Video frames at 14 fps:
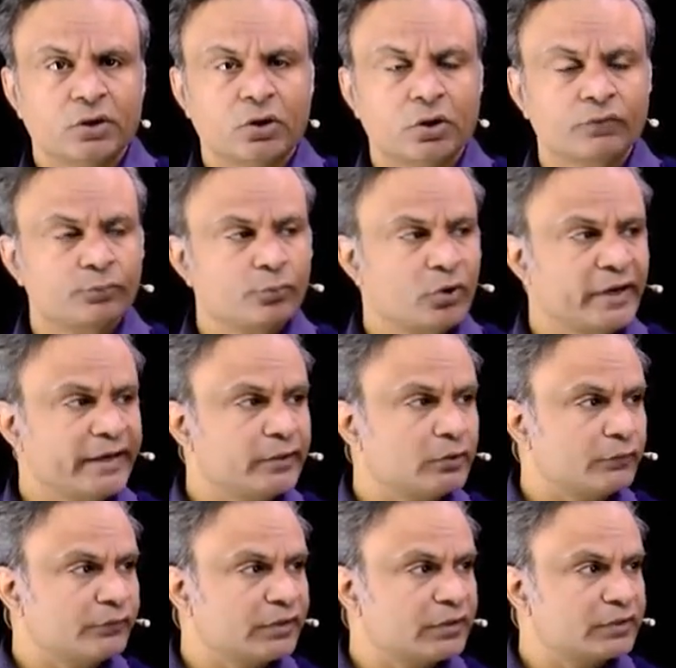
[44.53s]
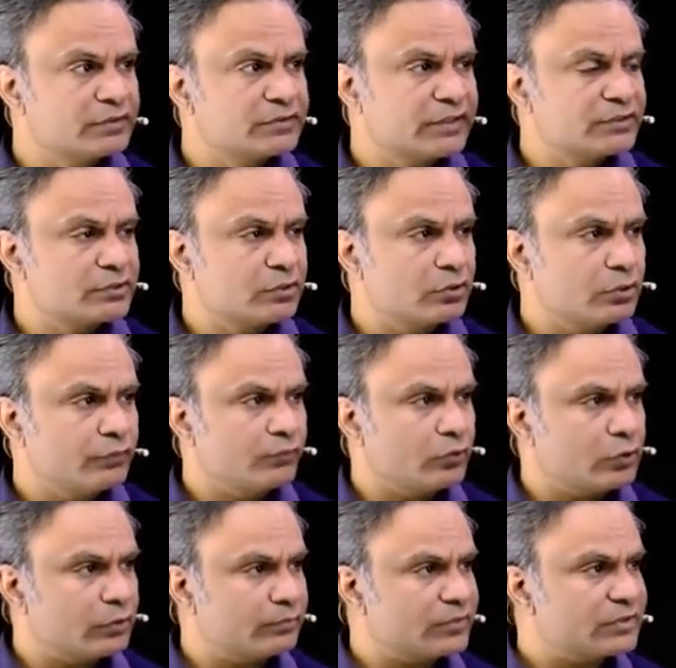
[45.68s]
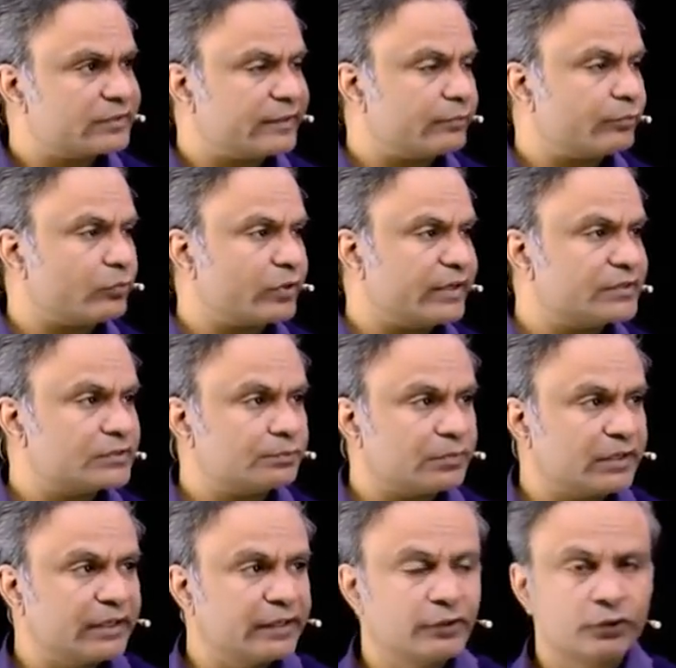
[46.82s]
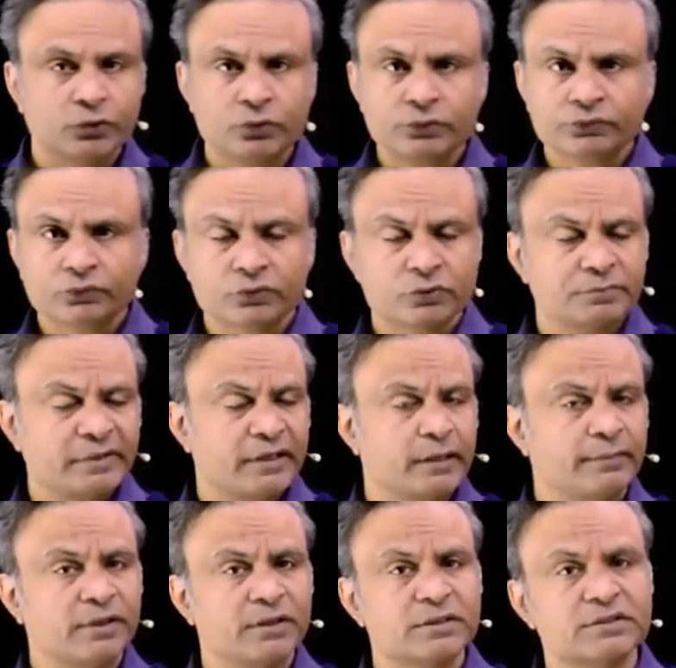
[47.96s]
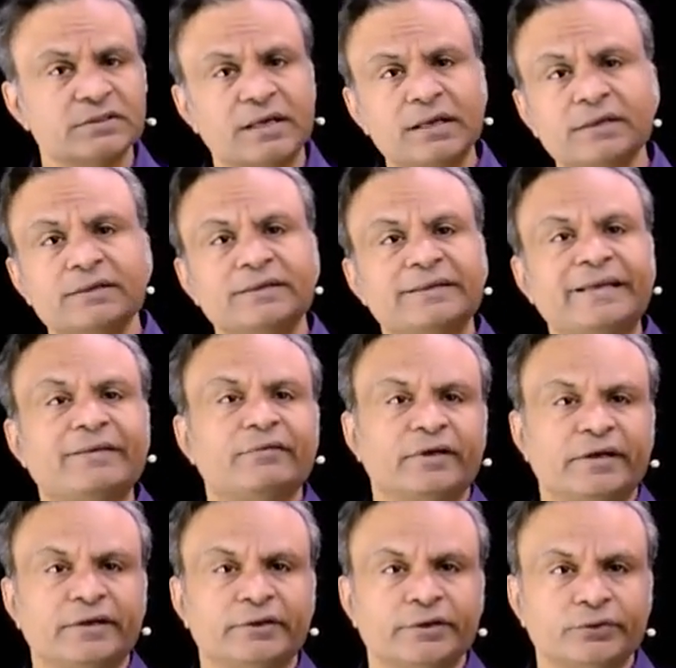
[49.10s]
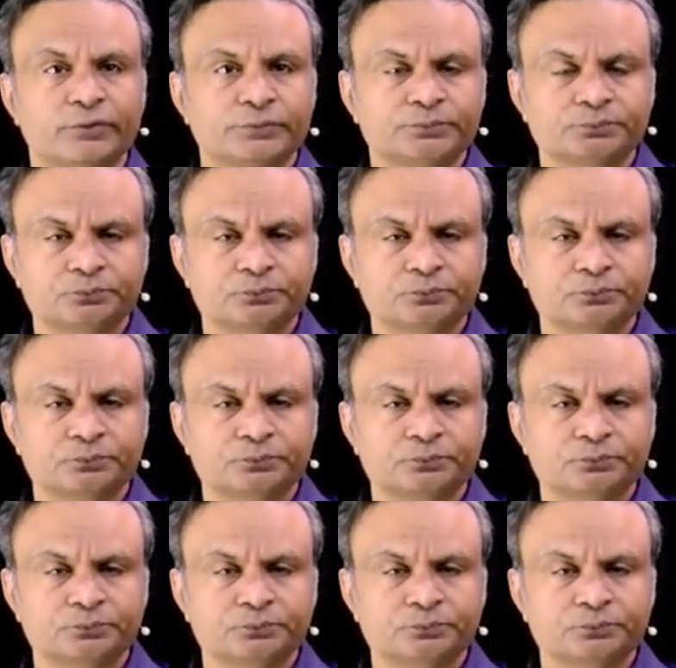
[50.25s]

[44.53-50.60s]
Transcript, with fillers: of point of intersection of normals at points P and Q whose parameters are T one and T two.